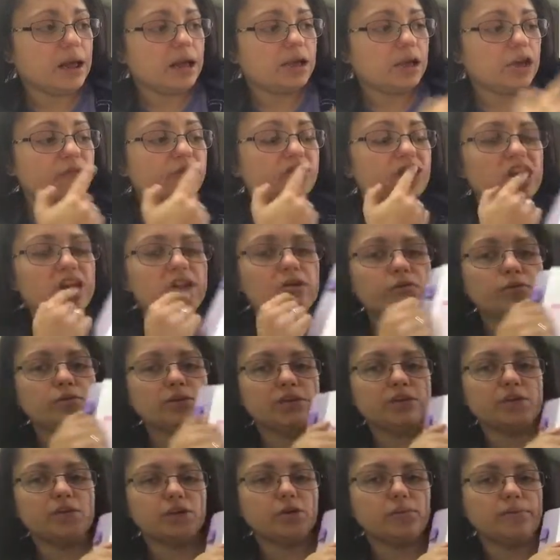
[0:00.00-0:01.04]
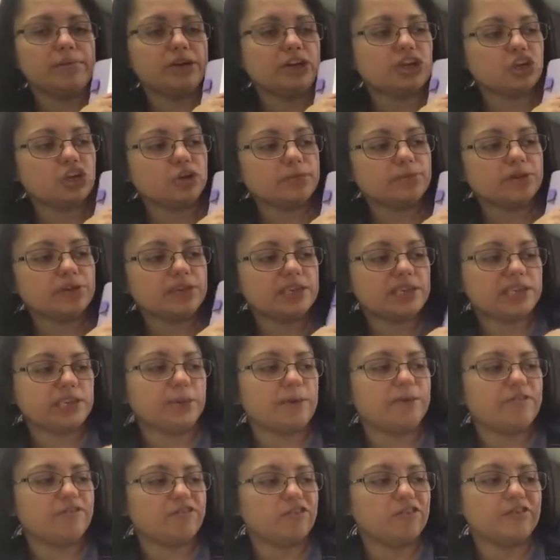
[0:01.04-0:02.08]
You've then also got your measurements,
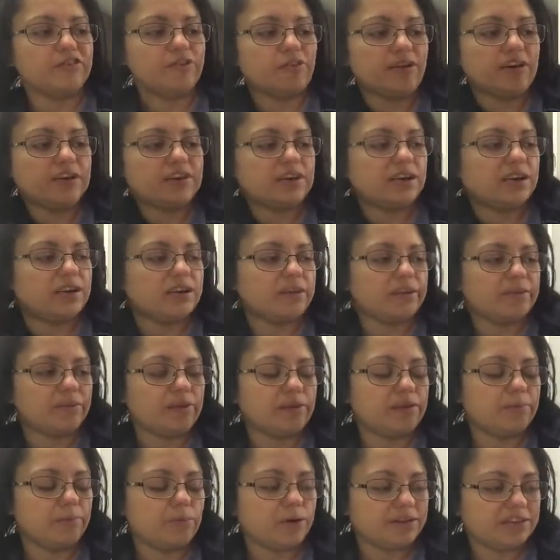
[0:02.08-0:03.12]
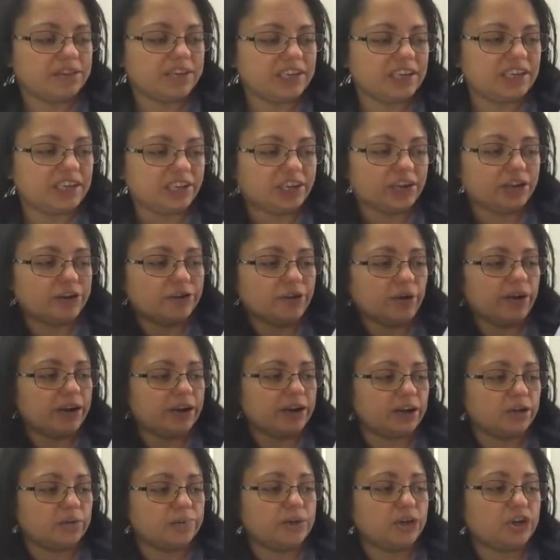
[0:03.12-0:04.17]
so every Friday, if I wanted to, I
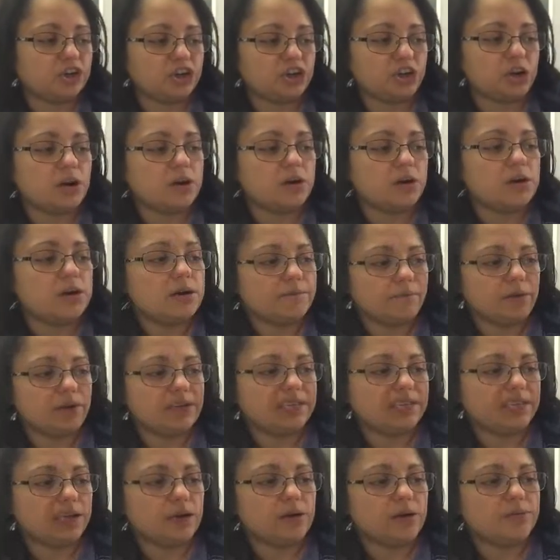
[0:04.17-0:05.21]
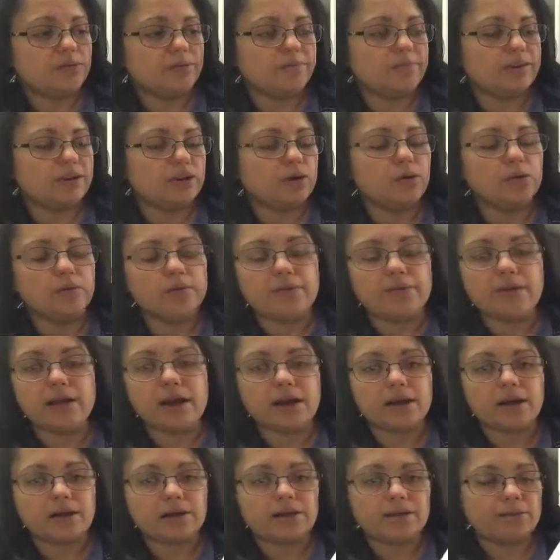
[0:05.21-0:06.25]
could measure myself and record
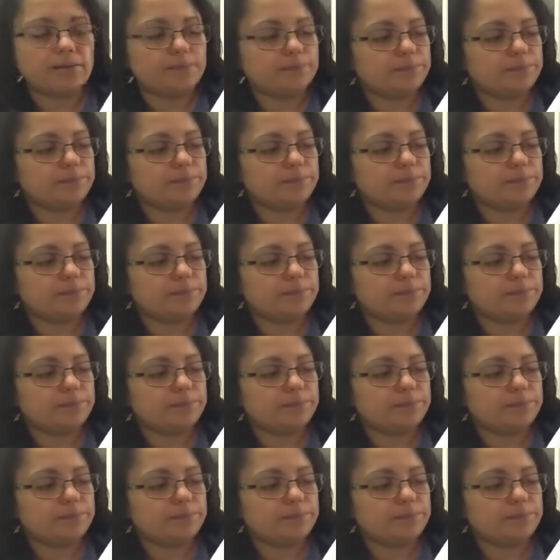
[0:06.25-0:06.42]
that.